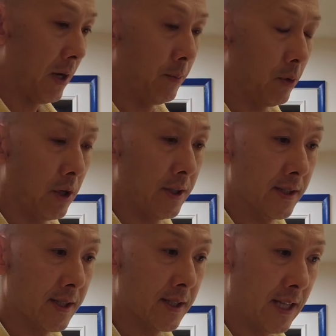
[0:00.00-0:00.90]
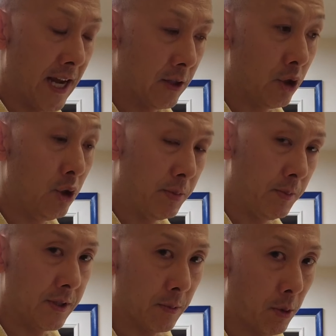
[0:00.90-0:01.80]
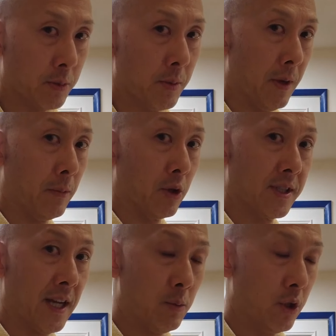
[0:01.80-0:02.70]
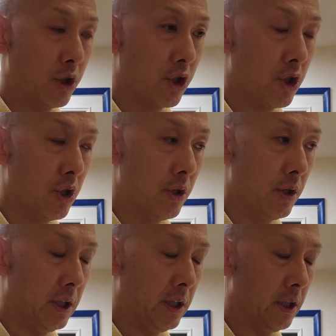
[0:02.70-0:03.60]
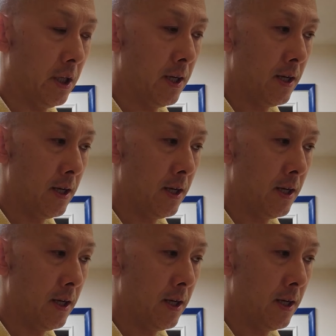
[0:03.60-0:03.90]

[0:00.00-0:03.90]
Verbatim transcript: paper and sand, two pieces of parchment paper, sandwich the